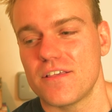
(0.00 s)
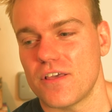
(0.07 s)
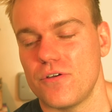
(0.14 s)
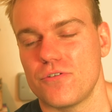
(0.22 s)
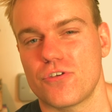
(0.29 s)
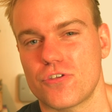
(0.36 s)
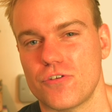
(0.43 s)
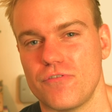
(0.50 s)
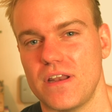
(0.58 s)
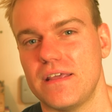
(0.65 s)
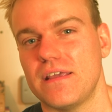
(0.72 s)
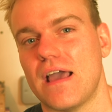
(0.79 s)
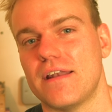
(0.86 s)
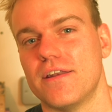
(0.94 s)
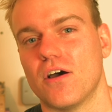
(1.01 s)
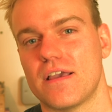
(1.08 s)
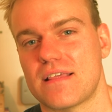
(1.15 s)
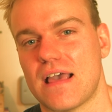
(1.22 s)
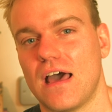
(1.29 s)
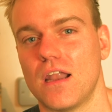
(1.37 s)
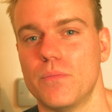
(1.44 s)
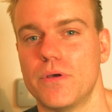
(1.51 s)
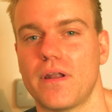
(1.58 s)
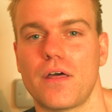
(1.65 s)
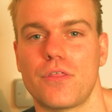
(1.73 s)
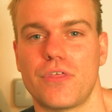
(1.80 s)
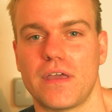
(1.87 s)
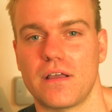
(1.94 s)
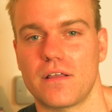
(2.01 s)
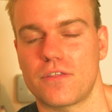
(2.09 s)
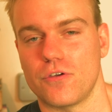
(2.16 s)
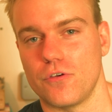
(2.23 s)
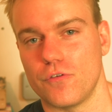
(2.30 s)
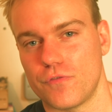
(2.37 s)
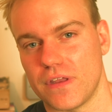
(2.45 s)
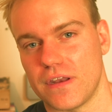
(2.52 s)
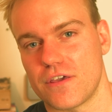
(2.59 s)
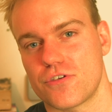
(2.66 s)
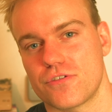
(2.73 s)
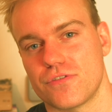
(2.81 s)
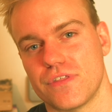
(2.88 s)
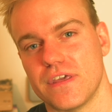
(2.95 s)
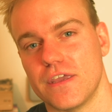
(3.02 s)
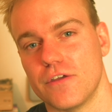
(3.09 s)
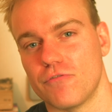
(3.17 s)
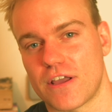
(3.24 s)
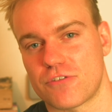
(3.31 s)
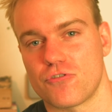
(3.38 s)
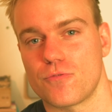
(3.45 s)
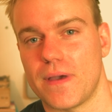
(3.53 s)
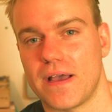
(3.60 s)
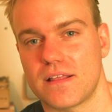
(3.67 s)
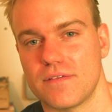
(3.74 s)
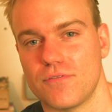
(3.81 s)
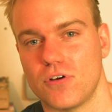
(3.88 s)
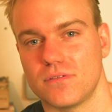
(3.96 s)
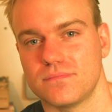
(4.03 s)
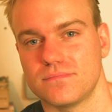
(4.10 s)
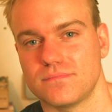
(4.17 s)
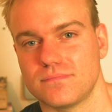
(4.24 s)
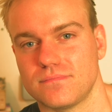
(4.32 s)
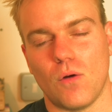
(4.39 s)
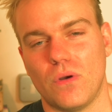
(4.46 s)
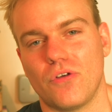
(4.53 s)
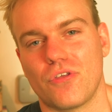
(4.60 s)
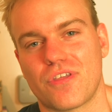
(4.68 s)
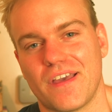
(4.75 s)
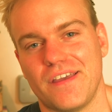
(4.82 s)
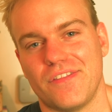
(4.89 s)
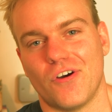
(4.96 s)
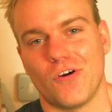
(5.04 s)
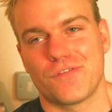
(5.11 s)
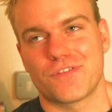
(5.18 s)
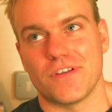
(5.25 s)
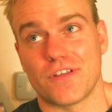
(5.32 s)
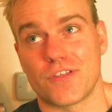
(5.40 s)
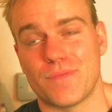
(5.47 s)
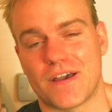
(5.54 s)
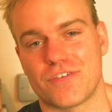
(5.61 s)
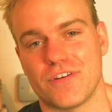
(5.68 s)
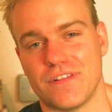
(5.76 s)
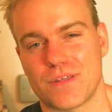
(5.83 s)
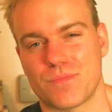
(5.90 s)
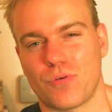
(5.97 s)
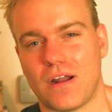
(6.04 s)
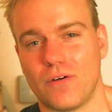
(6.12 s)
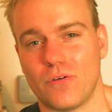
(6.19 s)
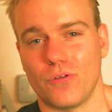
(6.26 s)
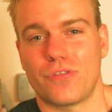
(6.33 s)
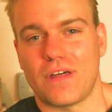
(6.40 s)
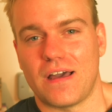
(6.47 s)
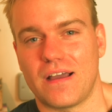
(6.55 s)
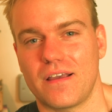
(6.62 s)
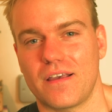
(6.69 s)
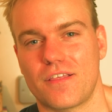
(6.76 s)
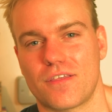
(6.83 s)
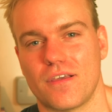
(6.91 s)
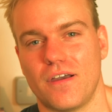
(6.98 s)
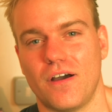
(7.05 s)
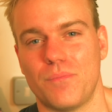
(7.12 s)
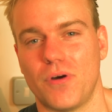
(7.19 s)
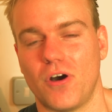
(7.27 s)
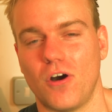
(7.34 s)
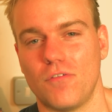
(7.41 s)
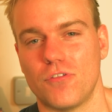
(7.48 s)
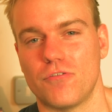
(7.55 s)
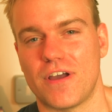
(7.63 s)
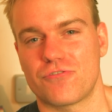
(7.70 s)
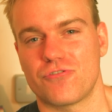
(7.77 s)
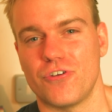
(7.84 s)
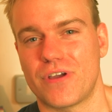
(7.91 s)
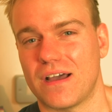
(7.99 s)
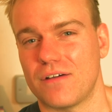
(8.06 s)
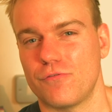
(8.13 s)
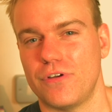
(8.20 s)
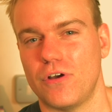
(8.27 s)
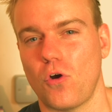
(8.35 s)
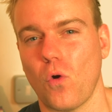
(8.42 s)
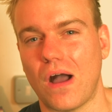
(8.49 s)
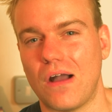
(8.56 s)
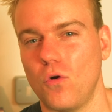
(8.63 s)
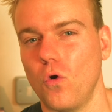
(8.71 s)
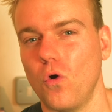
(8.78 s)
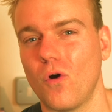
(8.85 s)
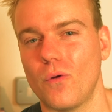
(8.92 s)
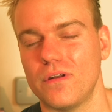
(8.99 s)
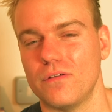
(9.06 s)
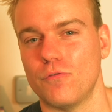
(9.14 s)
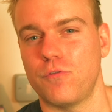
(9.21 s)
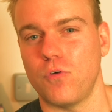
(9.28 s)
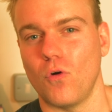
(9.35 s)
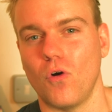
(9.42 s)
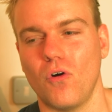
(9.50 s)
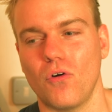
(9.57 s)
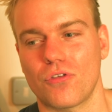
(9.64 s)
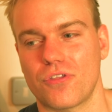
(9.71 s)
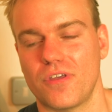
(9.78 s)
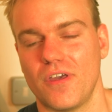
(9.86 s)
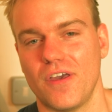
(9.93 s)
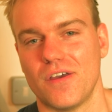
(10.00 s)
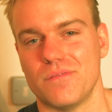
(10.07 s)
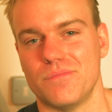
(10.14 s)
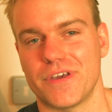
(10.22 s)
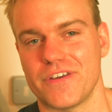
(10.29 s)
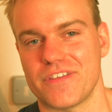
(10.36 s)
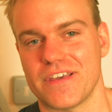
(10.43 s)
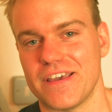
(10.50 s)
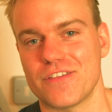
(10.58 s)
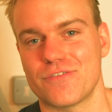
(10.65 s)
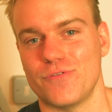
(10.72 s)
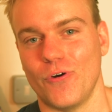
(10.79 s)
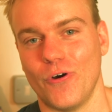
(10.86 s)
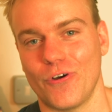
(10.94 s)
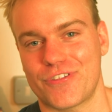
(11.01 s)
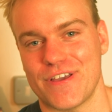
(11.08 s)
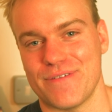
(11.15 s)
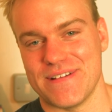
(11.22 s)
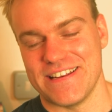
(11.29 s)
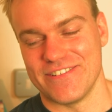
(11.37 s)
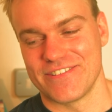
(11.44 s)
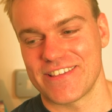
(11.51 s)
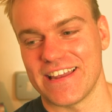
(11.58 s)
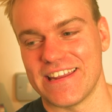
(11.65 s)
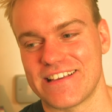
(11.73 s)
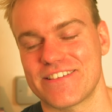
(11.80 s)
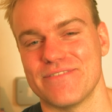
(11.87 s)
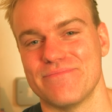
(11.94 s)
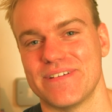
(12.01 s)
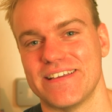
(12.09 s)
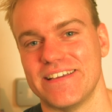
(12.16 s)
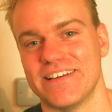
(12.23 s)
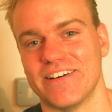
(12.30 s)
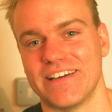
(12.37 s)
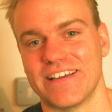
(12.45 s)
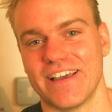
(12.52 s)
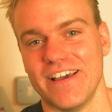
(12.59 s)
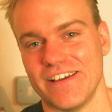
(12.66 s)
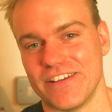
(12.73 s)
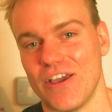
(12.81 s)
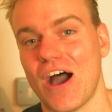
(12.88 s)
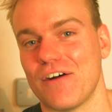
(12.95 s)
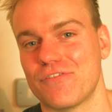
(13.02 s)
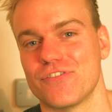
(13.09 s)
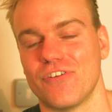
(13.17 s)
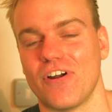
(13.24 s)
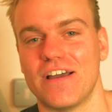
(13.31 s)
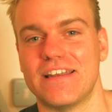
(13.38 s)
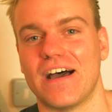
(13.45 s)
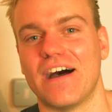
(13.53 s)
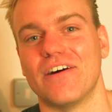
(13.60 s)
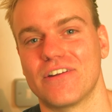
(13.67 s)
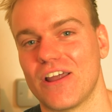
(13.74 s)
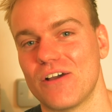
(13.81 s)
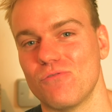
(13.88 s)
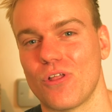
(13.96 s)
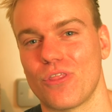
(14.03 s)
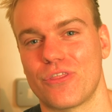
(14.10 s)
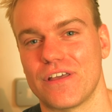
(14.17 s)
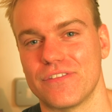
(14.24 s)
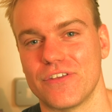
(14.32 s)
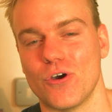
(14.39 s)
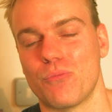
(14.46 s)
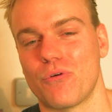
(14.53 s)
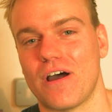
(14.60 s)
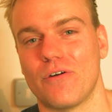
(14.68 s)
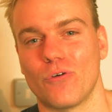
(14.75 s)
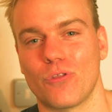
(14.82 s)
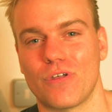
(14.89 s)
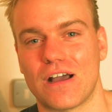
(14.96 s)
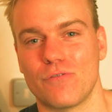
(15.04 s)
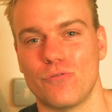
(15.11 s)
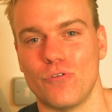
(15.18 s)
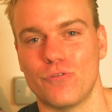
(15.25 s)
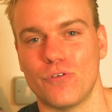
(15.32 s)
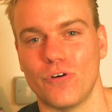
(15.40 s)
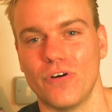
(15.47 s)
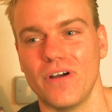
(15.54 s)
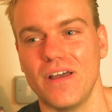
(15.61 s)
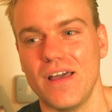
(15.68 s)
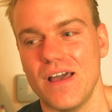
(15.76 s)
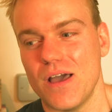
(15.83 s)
So just a really nice element, I think, to finish the retrospective on. I will say that often, especially this proud or thanks part of the retro can feel quite awkward and forced, because it is forced. I mean, you're telling somebody like you have to write down like one thing that you're proud or thankful for.